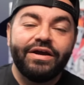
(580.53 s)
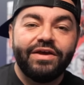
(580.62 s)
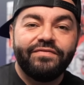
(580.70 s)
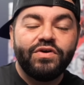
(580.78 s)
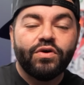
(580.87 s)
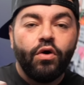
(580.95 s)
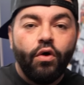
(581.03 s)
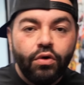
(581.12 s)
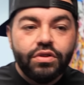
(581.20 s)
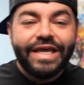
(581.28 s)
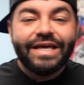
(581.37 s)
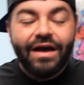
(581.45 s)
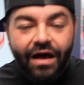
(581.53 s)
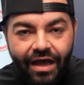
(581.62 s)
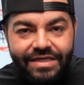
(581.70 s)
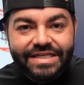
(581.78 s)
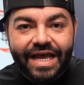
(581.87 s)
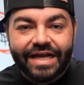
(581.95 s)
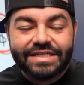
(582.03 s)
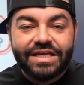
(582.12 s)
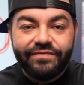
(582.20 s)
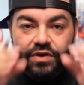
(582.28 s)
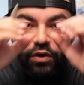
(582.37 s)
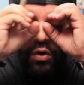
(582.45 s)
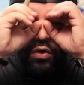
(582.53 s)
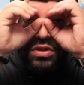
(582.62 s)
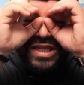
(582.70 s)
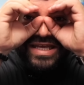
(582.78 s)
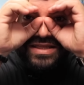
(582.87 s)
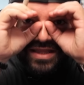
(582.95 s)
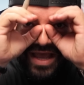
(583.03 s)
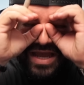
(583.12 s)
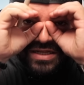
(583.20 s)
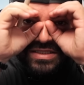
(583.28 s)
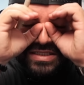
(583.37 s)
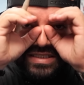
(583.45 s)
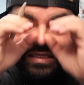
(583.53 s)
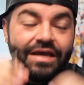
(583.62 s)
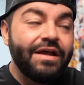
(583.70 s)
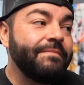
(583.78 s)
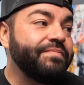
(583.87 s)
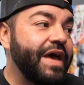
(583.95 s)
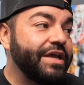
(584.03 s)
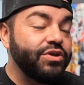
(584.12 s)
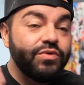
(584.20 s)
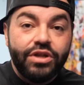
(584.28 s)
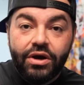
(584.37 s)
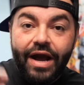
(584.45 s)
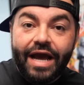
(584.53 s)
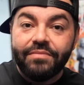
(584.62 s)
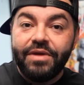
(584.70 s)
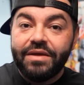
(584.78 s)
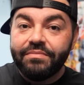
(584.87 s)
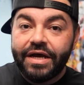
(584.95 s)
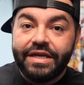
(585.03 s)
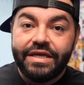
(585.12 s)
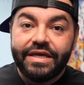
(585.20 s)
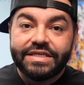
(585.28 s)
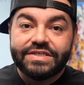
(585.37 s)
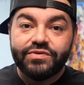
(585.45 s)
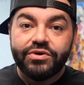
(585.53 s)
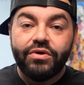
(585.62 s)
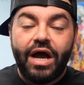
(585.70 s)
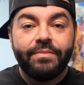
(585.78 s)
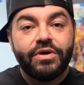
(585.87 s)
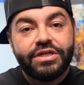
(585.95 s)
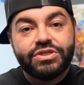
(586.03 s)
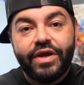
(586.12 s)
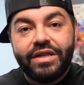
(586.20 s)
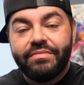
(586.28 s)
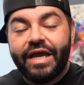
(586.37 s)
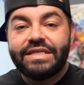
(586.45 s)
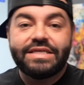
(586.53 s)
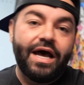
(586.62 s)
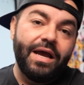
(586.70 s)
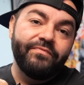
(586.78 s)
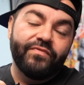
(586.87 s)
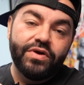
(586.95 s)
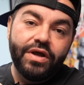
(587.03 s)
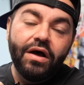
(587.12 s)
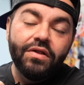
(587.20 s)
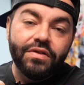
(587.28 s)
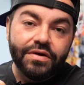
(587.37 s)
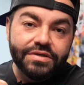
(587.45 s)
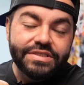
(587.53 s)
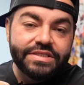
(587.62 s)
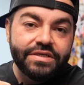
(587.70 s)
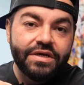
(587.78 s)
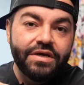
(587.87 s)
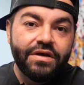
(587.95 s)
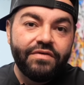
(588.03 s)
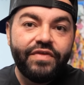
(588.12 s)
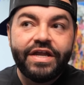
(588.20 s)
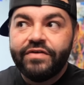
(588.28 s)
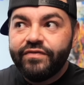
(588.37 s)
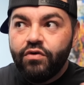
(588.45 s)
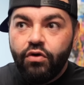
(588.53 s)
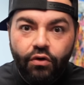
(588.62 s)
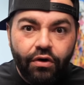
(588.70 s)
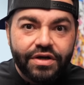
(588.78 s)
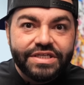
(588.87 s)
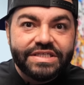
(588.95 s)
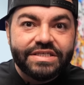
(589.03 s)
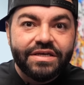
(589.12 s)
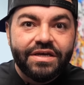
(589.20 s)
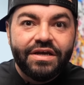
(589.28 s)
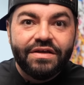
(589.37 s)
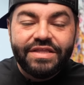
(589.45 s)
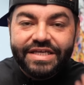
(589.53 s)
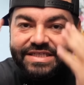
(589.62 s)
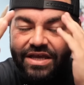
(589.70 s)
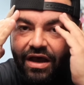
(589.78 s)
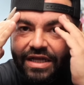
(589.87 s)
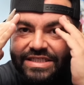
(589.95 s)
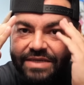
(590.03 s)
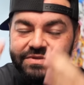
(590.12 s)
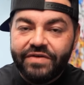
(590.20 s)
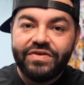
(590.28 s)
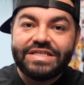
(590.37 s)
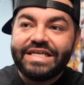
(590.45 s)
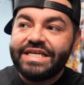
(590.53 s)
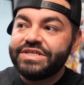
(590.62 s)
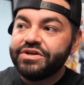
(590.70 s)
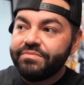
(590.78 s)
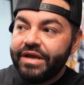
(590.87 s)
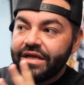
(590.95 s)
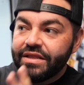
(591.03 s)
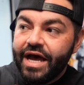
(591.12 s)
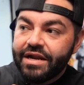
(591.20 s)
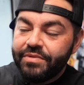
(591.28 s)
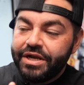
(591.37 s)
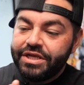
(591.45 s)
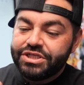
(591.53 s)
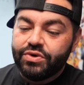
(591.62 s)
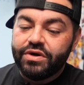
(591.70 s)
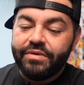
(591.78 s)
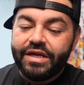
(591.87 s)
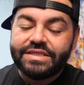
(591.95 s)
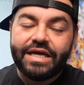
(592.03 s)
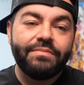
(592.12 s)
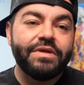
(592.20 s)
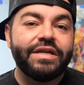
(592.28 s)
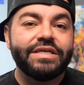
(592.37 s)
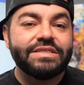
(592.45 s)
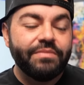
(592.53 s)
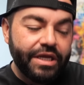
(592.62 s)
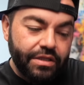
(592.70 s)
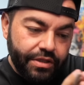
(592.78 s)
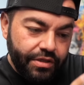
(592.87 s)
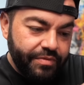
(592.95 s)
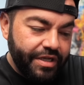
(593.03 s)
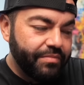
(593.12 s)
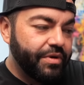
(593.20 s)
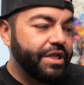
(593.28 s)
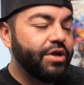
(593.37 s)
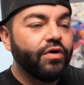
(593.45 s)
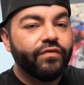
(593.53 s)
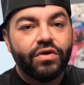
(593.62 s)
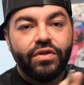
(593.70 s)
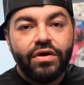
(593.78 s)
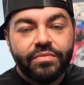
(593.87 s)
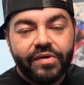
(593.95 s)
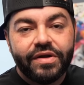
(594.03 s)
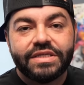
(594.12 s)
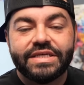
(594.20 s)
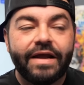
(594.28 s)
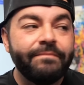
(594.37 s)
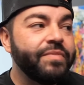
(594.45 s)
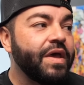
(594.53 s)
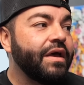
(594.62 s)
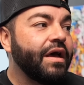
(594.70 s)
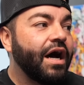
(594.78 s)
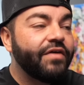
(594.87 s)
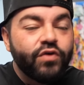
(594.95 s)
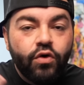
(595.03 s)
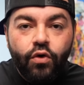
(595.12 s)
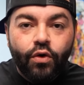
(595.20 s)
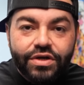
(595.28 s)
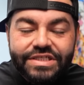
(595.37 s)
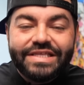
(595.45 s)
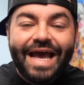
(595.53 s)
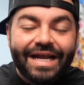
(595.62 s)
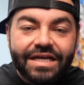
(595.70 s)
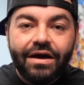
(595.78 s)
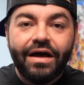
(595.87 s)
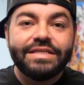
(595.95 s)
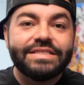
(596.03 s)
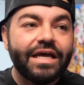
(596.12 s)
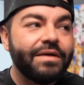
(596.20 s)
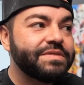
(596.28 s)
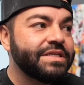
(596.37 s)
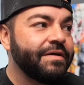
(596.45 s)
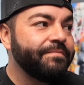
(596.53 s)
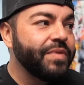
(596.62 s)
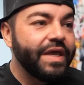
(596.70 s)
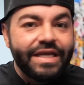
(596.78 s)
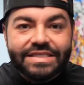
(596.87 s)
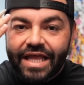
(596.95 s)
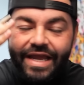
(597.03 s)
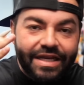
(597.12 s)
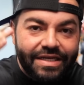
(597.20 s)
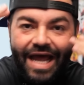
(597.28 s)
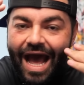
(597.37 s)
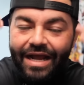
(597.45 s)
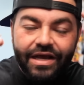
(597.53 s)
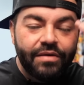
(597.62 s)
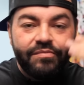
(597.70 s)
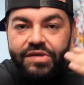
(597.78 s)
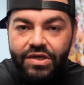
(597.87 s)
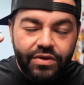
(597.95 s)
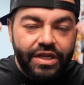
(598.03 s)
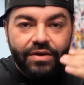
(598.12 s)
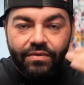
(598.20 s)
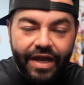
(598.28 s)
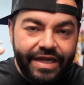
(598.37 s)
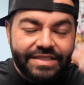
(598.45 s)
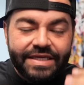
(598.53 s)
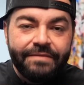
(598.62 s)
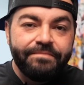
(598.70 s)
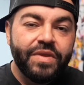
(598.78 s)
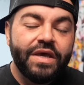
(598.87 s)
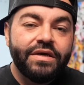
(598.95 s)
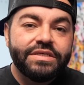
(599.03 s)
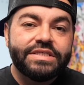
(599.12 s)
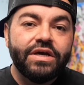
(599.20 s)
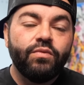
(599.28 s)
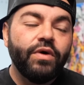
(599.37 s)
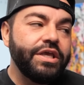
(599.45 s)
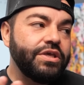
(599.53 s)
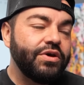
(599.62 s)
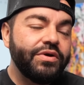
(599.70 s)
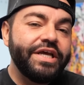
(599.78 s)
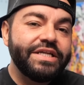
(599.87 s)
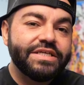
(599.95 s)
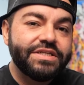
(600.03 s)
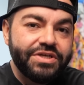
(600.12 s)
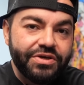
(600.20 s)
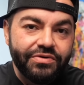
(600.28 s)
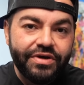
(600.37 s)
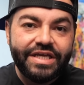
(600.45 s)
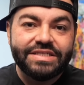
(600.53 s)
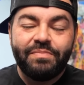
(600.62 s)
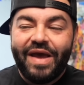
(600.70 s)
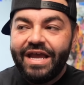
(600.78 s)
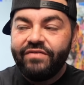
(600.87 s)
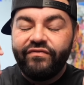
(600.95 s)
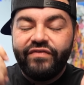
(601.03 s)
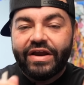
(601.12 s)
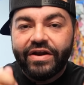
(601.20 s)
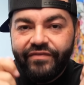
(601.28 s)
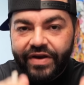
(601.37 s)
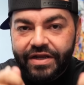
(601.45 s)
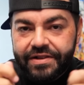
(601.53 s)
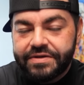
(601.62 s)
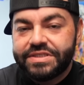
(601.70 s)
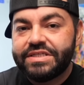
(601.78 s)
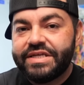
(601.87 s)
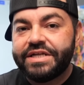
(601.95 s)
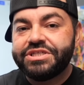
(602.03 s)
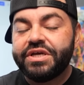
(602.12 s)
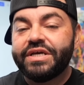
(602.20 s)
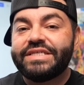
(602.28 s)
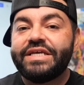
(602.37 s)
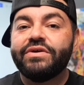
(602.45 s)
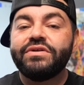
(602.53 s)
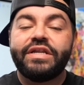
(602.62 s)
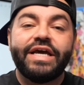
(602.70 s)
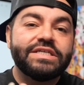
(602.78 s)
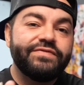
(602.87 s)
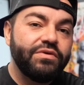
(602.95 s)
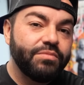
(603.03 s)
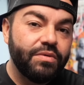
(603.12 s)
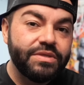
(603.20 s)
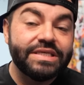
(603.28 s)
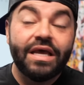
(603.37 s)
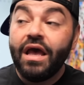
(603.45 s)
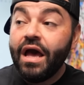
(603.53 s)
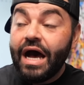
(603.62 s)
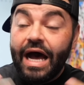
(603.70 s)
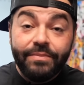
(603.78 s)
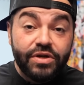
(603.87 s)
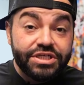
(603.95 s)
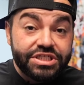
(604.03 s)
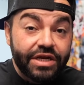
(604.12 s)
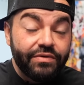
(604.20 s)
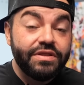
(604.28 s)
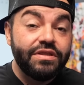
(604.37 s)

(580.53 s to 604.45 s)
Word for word: If your only context, if your only lens that you know how to make money is through, I'm going to trade my time for dollars, then of course, this concept of it's easier to make a lot of money in a short amount of time than it is to make a little bit of money over a long period of time, of course that concept is like not computing, right? So what you need to do is pay very, very close attention, because here in the next few moments, I'm going to share with